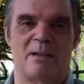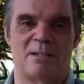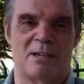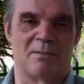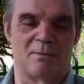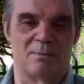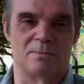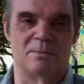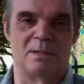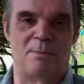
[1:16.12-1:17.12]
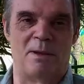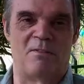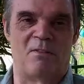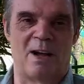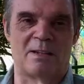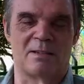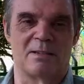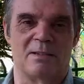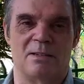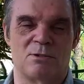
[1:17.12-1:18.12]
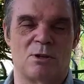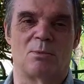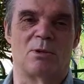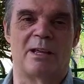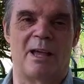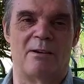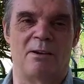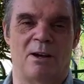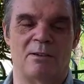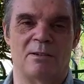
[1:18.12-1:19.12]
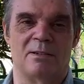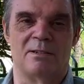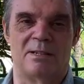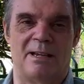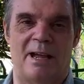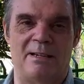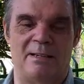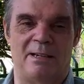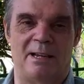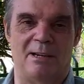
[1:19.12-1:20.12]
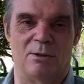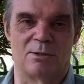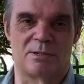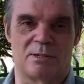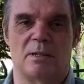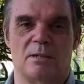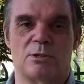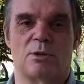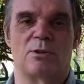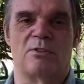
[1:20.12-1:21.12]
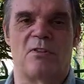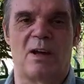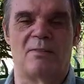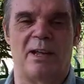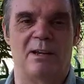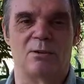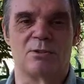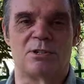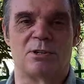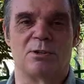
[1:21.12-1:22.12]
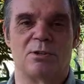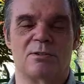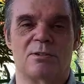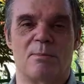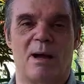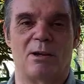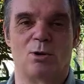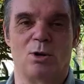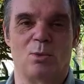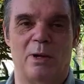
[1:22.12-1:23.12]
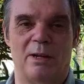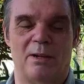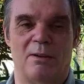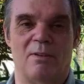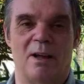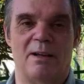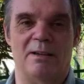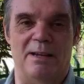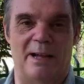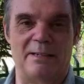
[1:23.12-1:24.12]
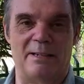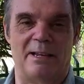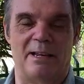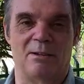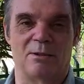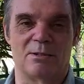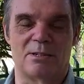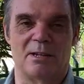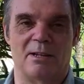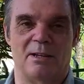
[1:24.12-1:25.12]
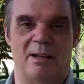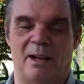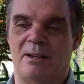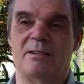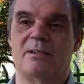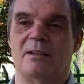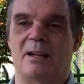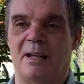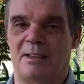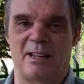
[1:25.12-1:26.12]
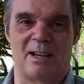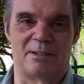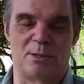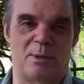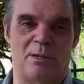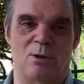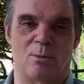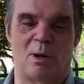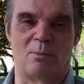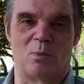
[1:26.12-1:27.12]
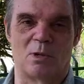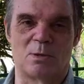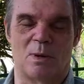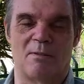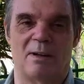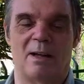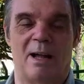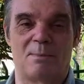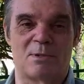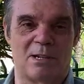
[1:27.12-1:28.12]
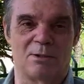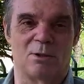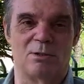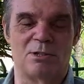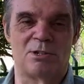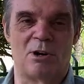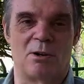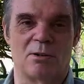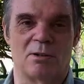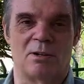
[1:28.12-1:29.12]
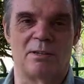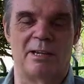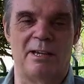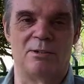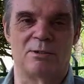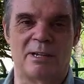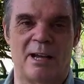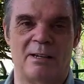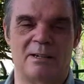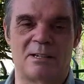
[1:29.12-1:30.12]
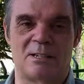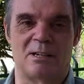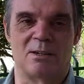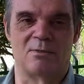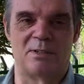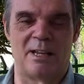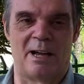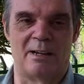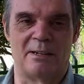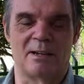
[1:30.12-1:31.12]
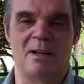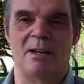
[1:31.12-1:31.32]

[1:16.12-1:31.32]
still a bit fat. So I'm going to carry on to 90 kilos. So another 5 kilos to go to my goal weight of 90 kilos. And I think I'll do it no problem whatsoever. I'm still going strong on the keto diet. I still love the diet.